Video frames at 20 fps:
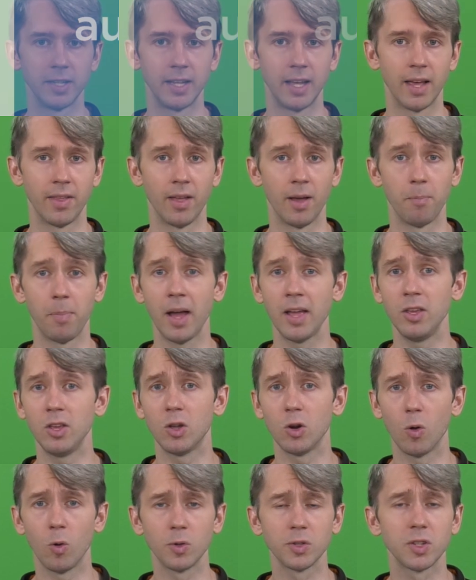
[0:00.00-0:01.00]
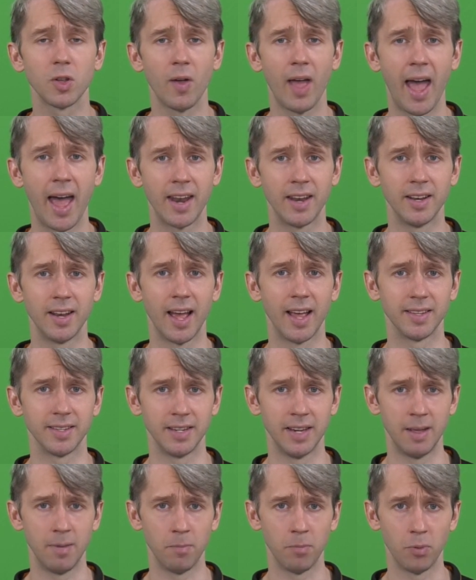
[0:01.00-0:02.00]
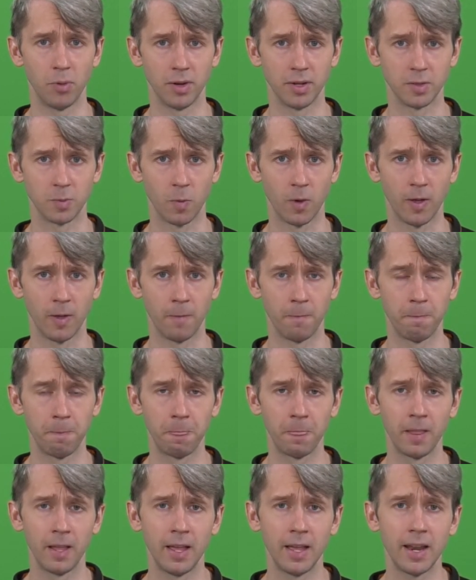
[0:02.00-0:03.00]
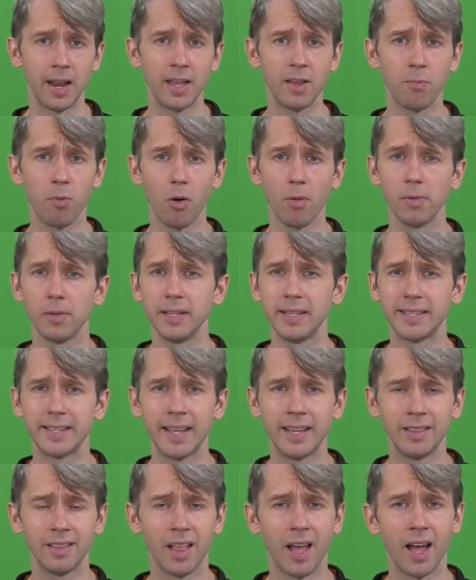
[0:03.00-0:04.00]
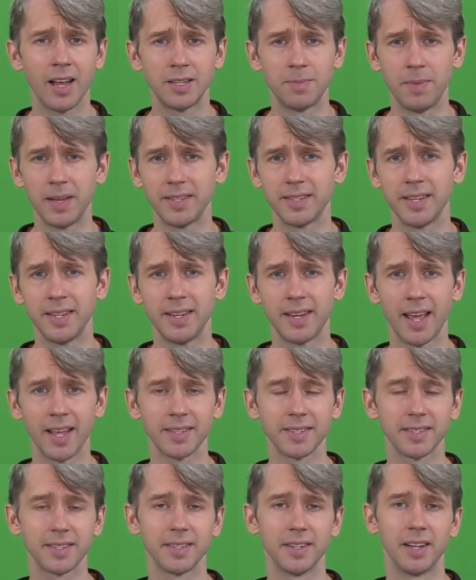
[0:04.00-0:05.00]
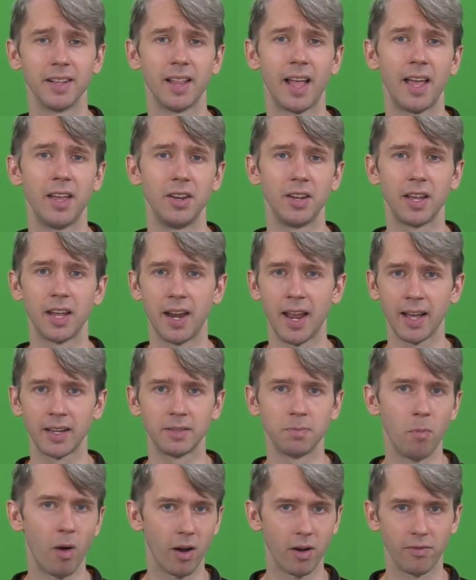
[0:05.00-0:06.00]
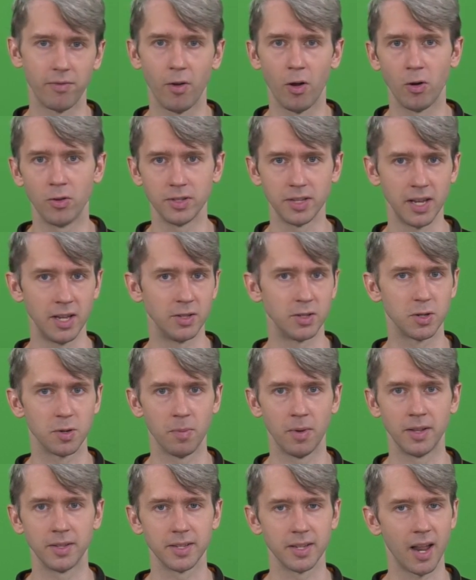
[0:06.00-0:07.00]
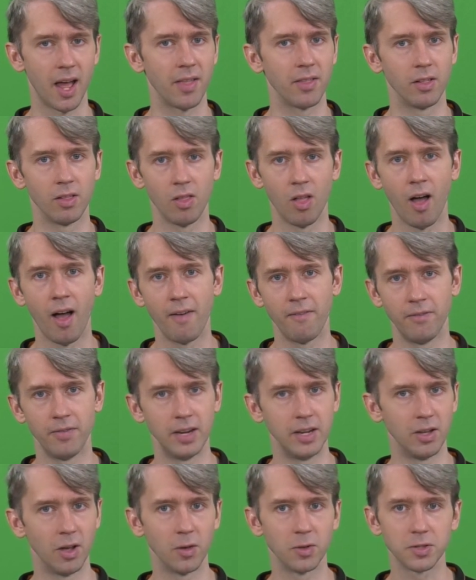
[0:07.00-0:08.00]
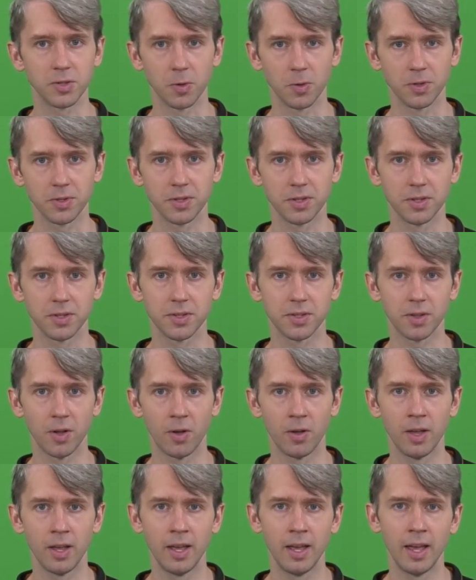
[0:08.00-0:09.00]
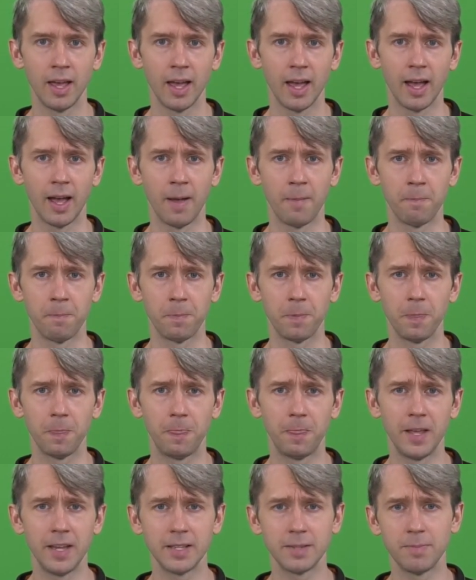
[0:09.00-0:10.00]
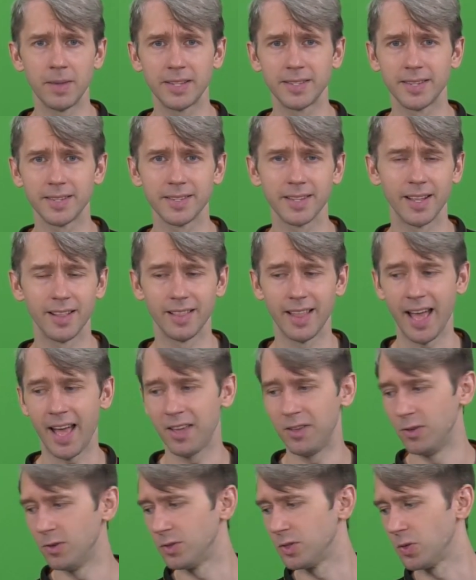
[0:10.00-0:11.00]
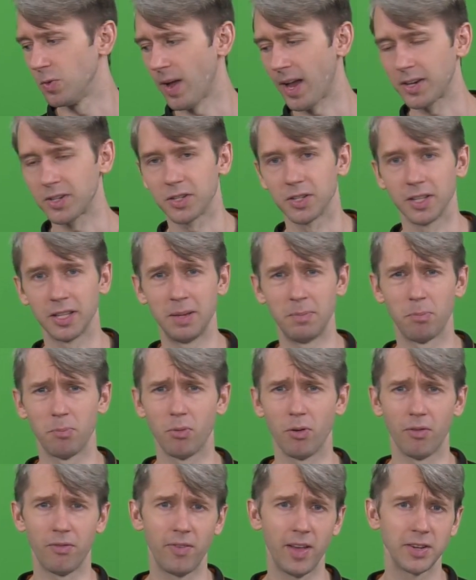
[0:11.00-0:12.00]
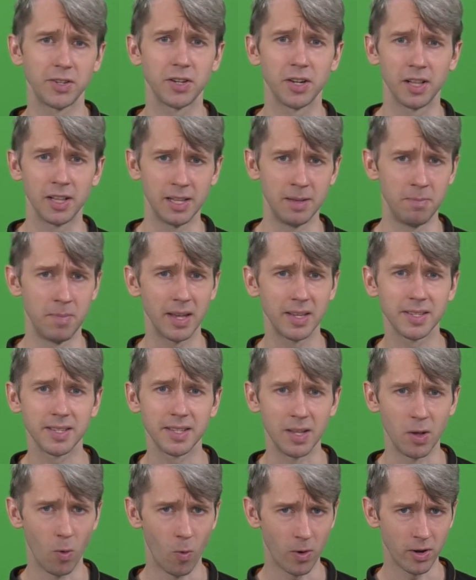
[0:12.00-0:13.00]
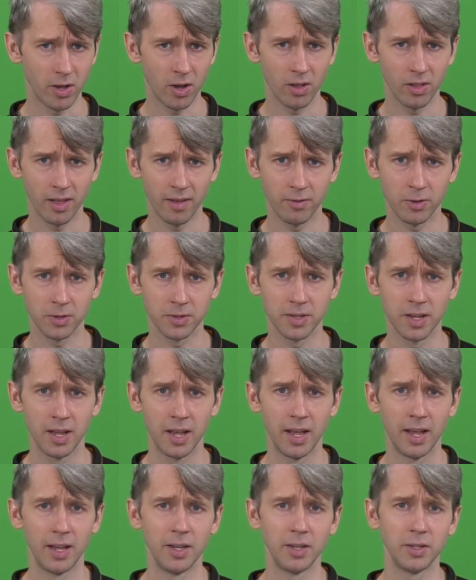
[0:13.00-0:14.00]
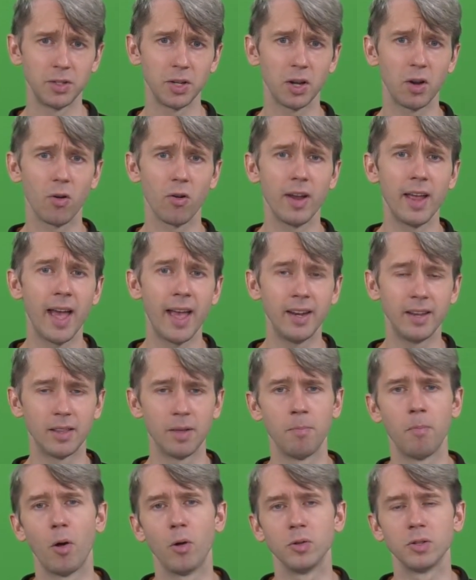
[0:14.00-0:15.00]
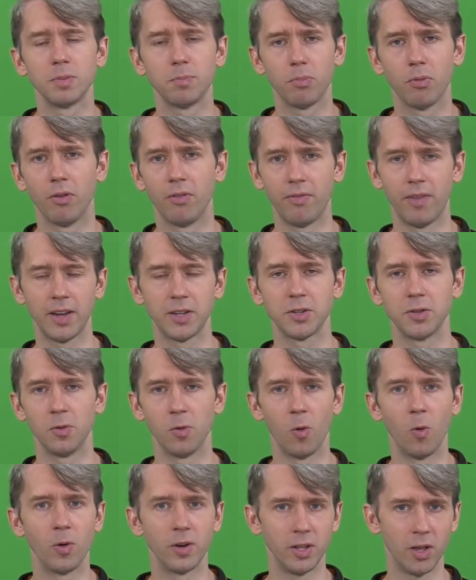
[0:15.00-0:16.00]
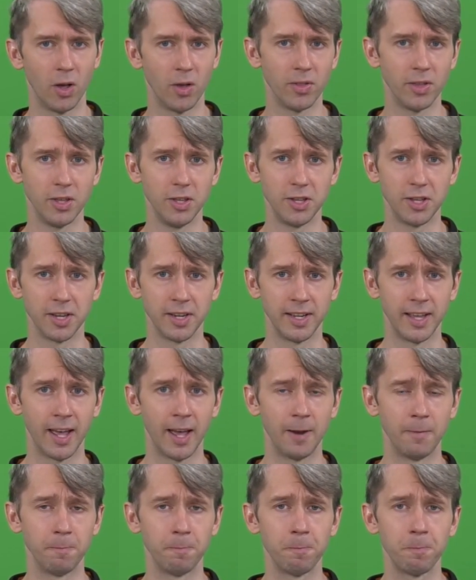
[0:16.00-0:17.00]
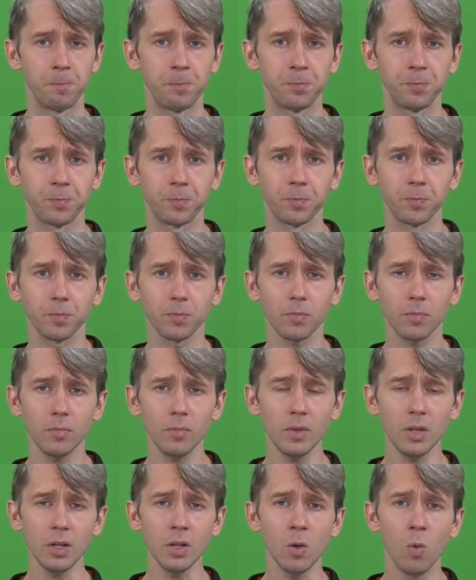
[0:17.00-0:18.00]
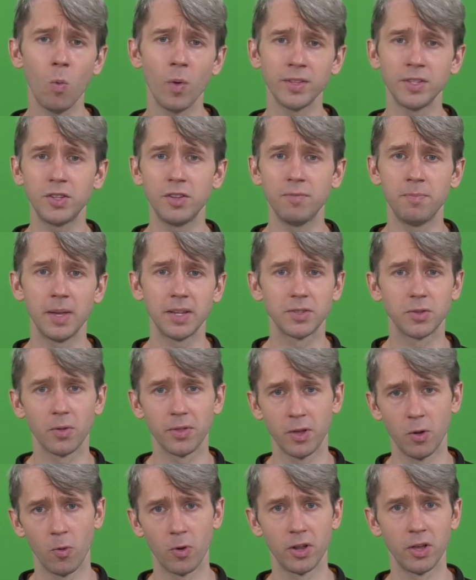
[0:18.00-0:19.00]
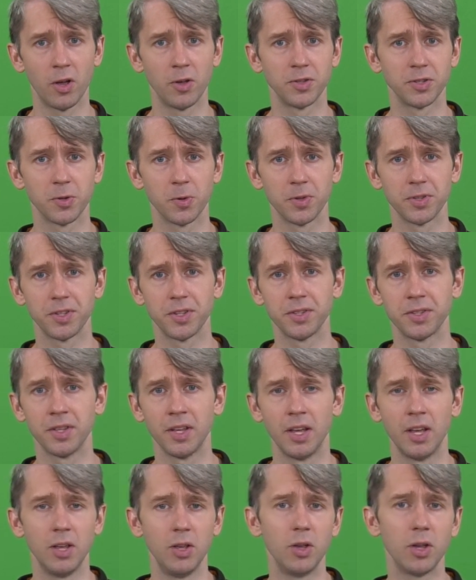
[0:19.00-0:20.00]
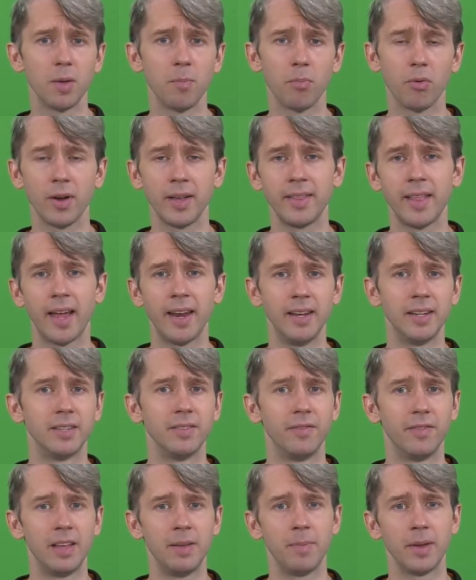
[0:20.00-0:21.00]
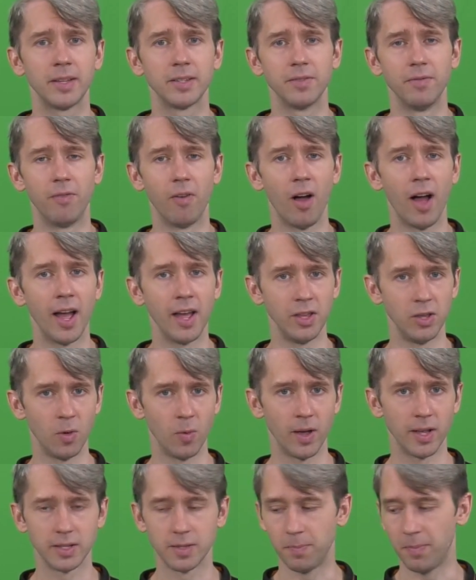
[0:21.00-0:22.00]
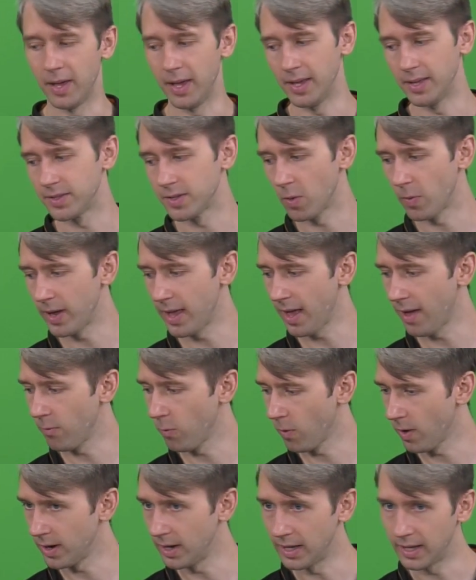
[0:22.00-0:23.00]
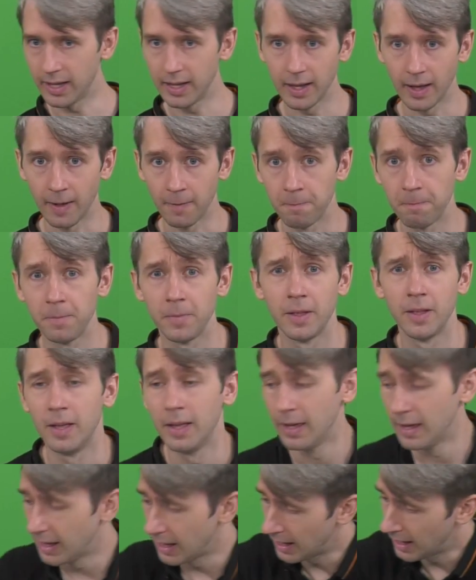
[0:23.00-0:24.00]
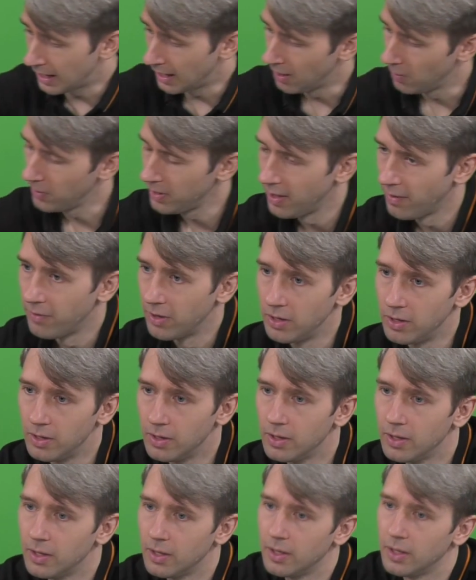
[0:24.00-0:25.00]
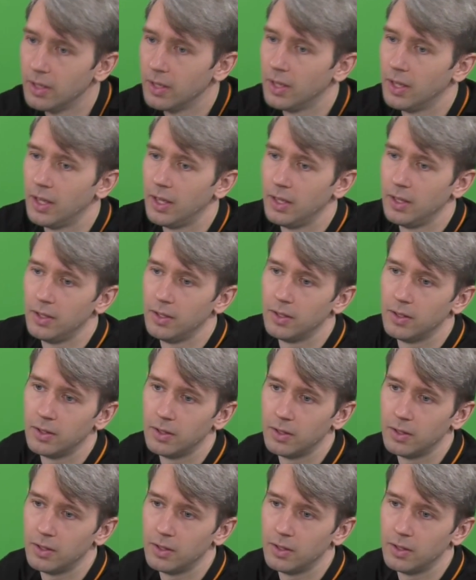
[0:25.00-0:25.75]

together. But you could also add it as an input as well. Now you've probably seen large mixing desks that allow you to connect microphones, instruments, and other live video sources. So um, these mixers allow you to actually professionally mix the audio levels to create the most professional audio that you can get. Once you've mixed all the audio sources, you can bring that into vMix via USB. So we have one here. Uh, we have a, a